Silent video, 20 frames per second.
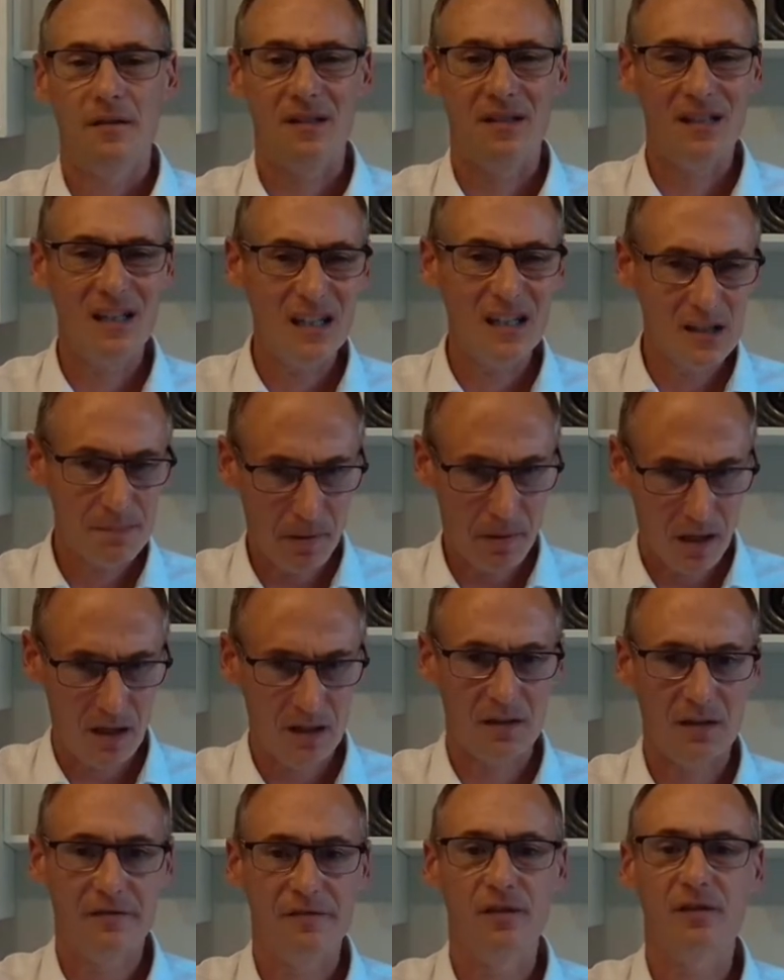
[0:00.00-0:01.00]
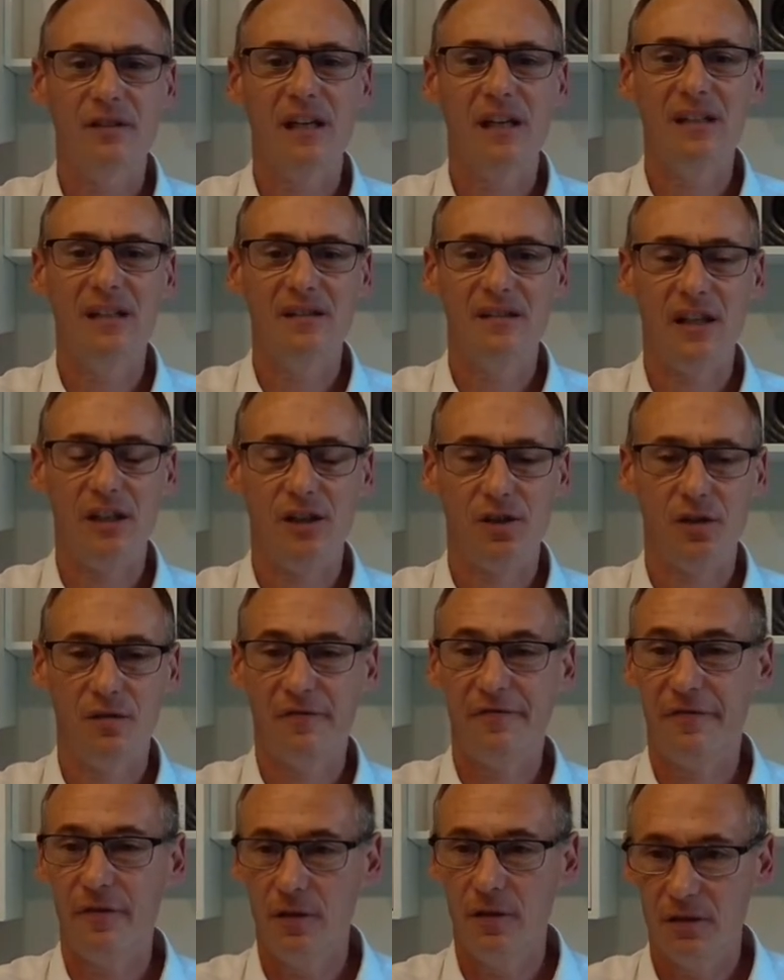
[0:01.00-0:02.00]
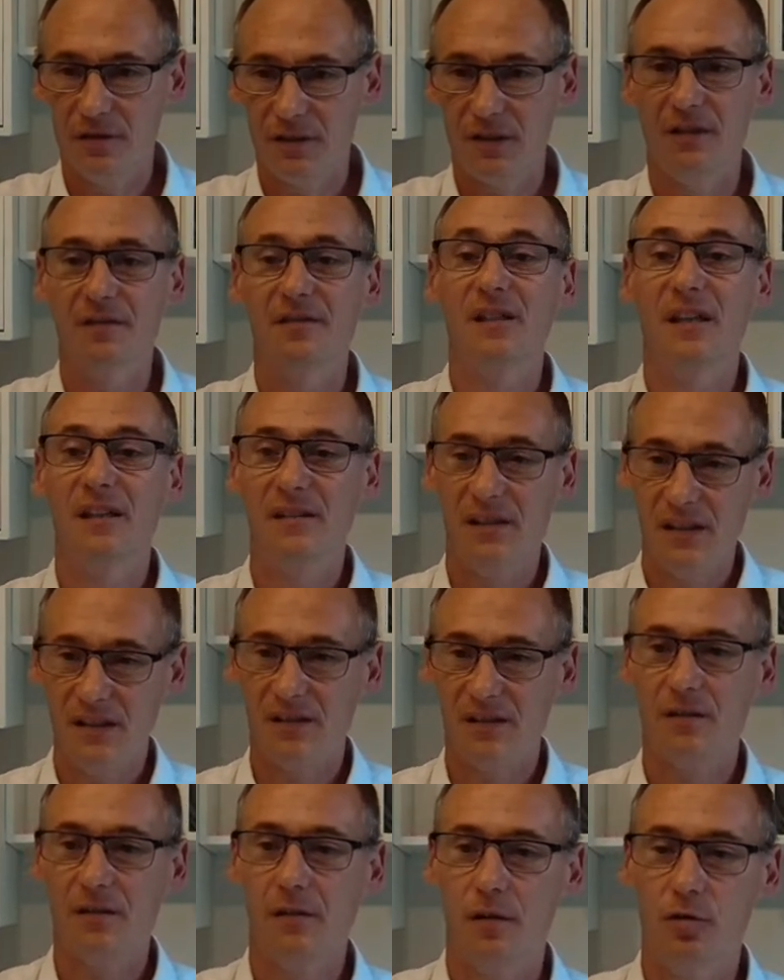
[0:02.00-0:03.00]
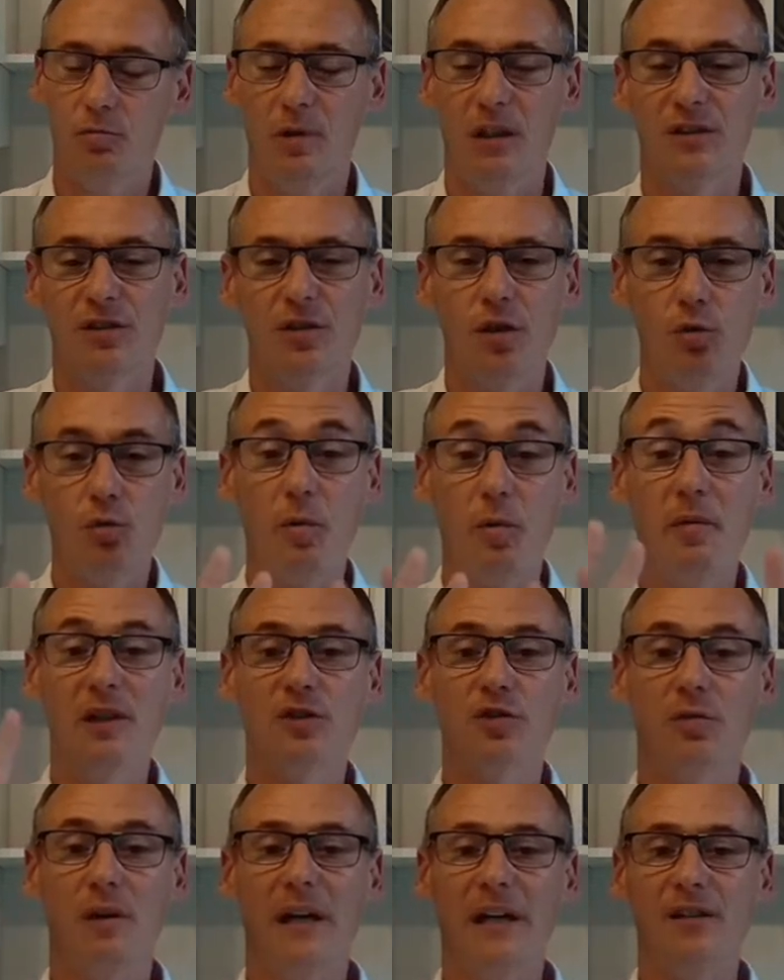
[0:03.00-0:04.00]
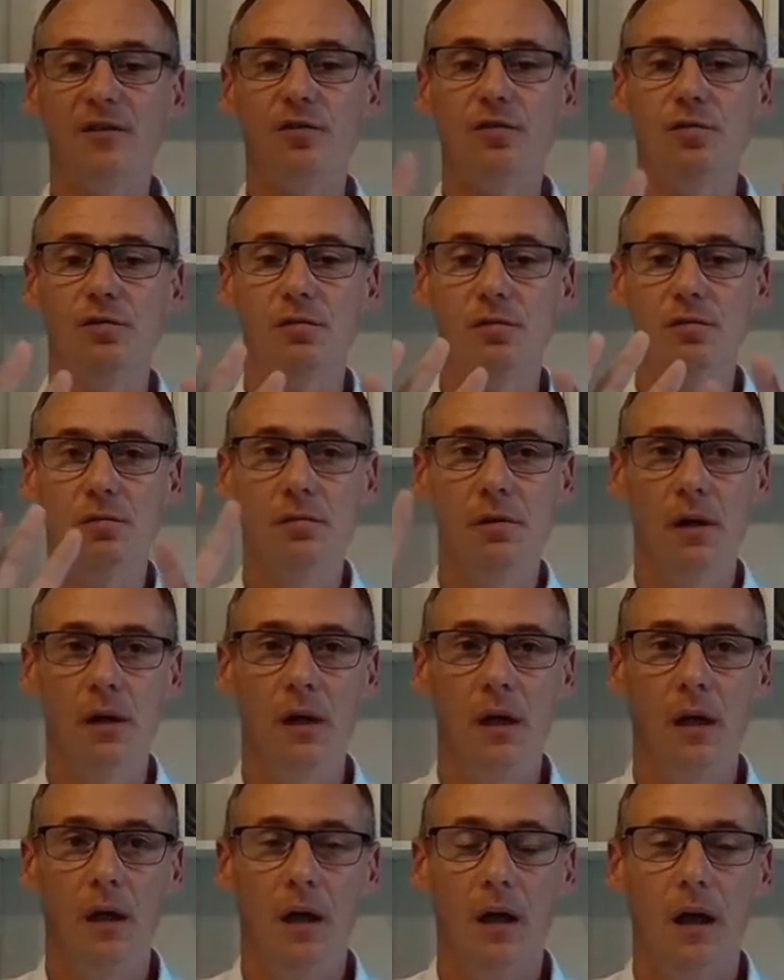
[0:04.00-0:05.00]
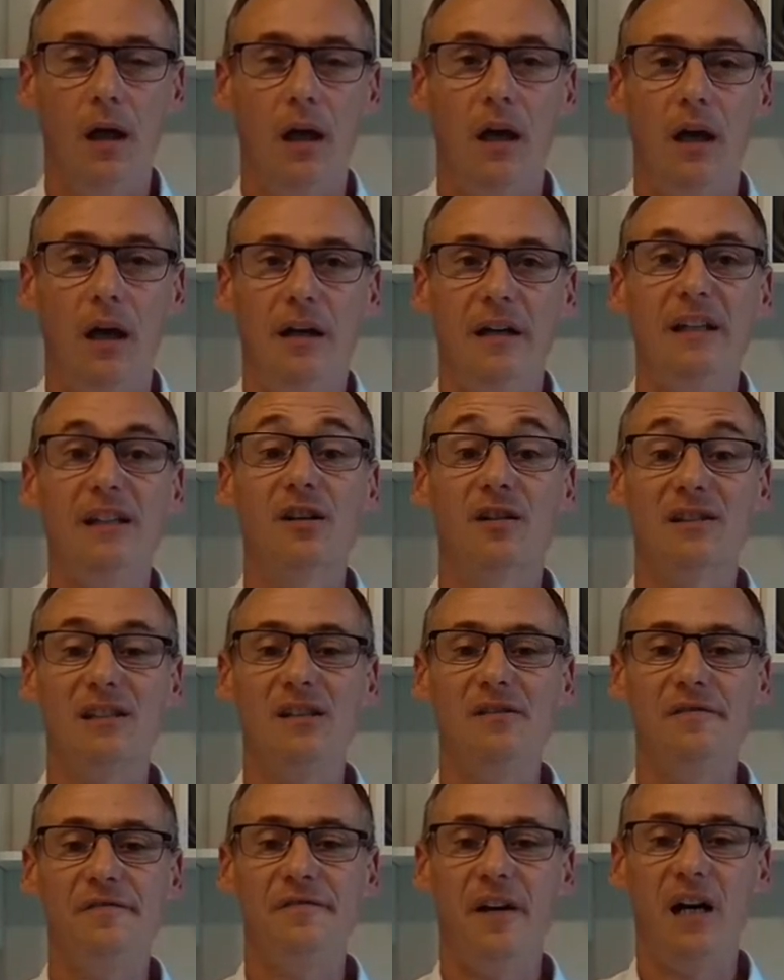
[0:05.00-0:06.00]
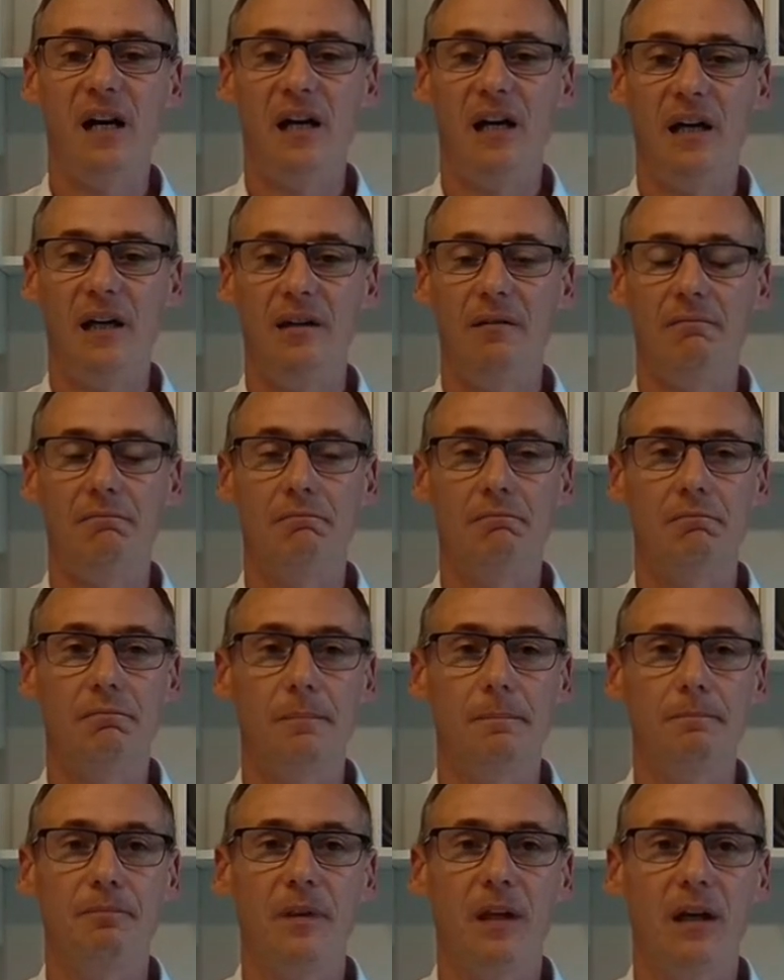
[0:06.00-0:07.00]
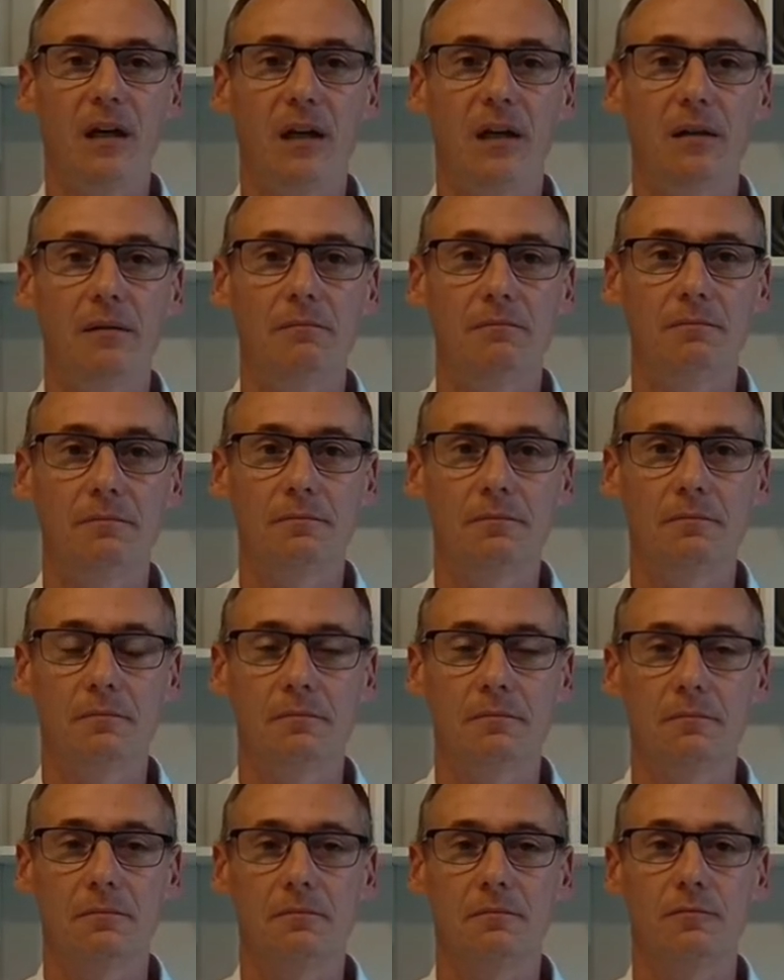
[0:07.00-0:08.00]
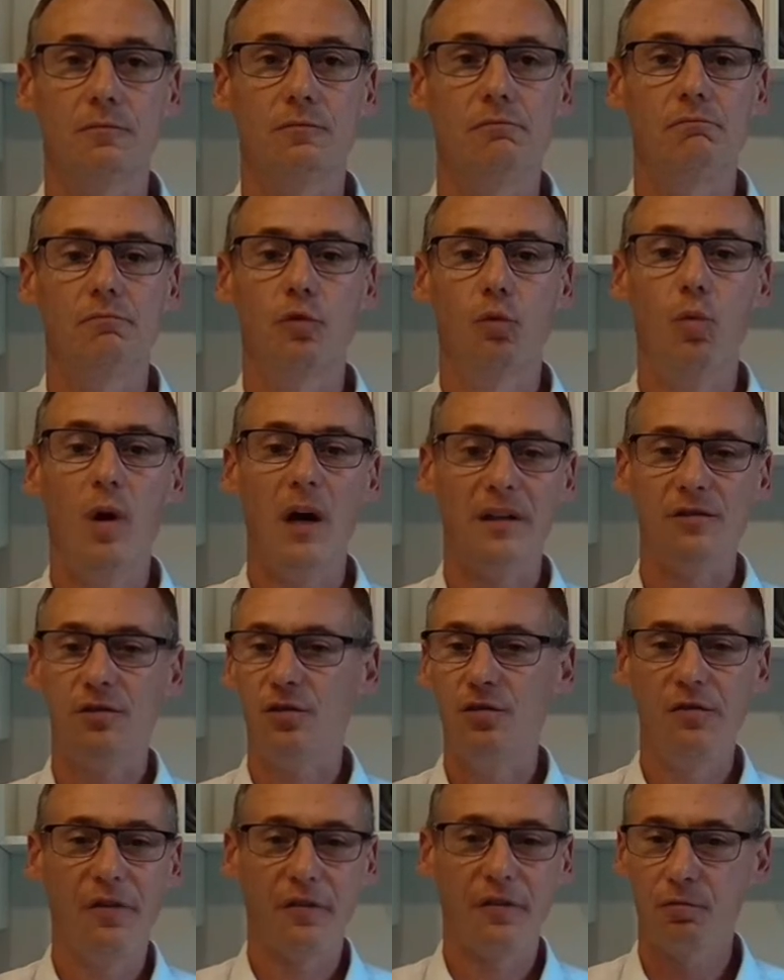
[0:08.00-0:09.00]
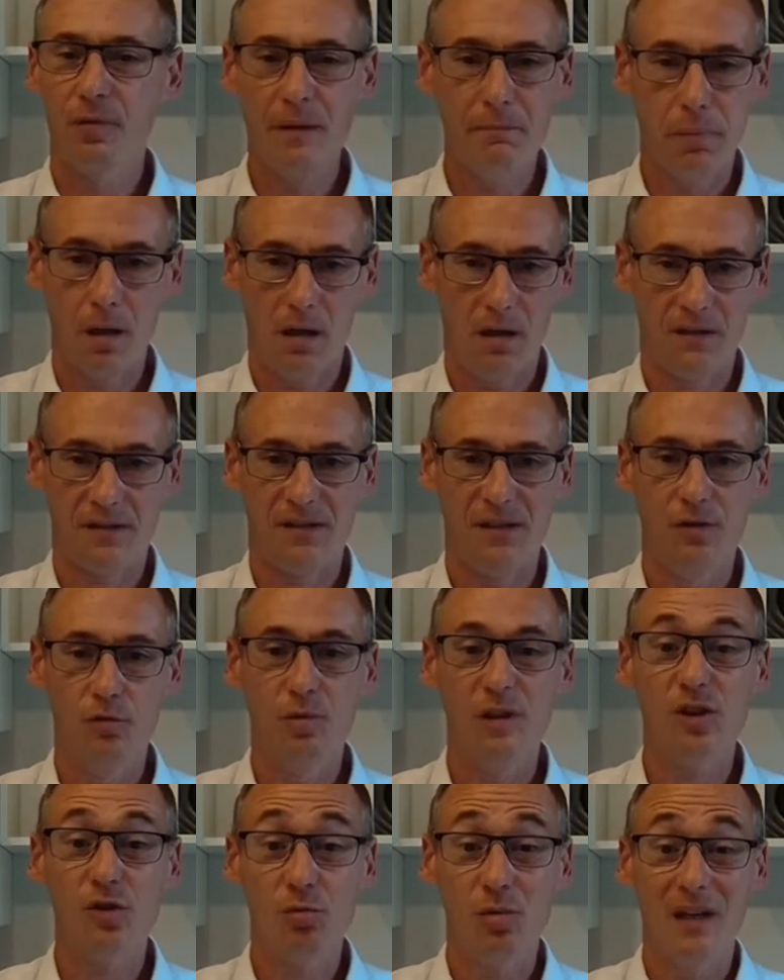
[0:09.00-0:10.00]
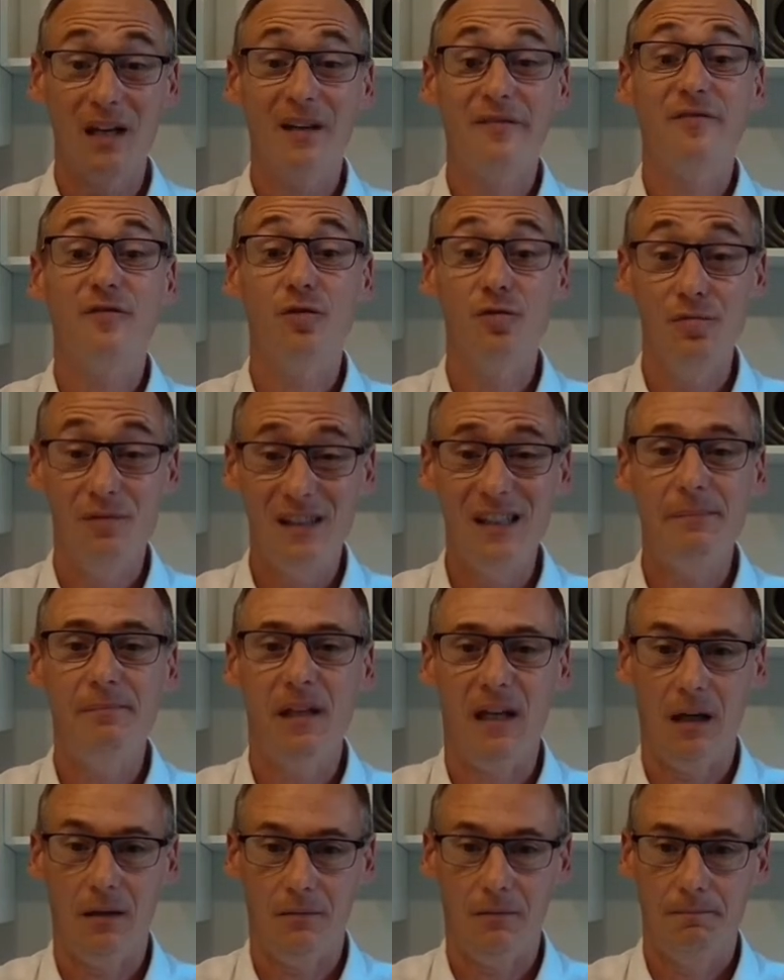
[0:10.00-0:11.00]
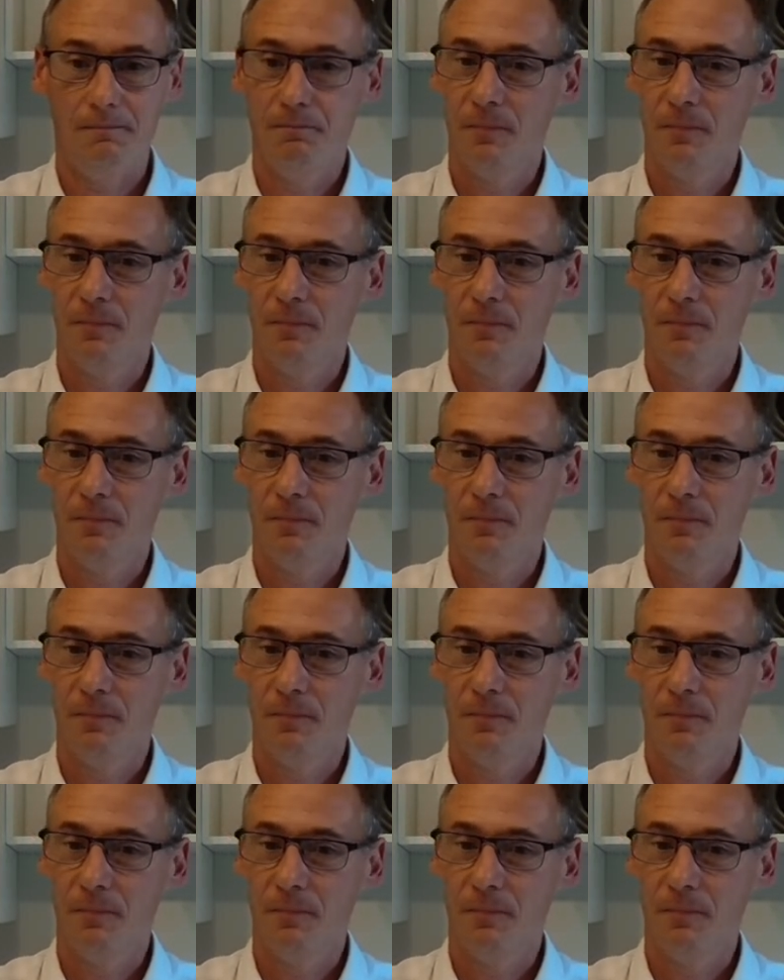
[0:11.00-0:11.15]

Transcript: this part of the organization first, and then this second one. So we will try to identify, one, two, three blocks in which we have to dig down.